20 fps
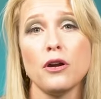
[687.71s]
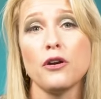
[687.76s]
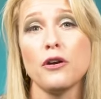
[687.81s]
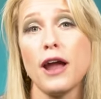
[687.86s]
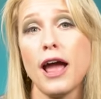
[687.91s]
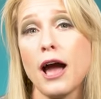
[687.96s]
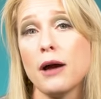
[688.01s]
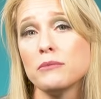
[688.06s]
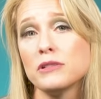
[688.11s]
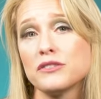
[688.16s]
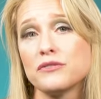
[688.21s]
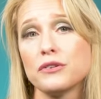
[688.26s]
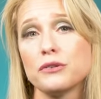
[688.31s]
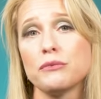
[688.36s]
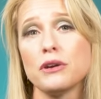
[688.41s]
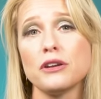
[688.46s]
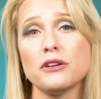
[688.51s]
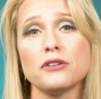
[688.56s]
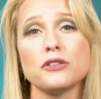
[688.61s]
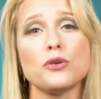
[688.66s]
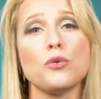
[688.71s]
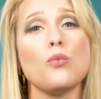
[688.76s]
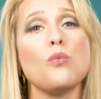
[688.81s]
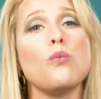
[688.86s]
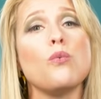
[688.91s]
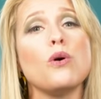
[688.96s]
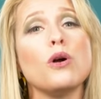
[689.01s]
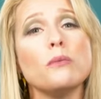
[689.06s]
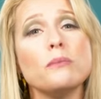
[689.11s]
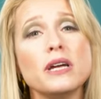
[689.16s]
her atmosphere around her, the
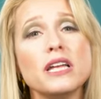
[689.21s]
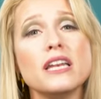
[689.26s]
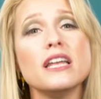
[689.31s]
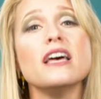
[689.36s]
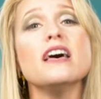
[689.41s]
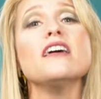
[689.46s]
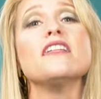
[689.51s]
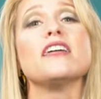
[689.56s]
woman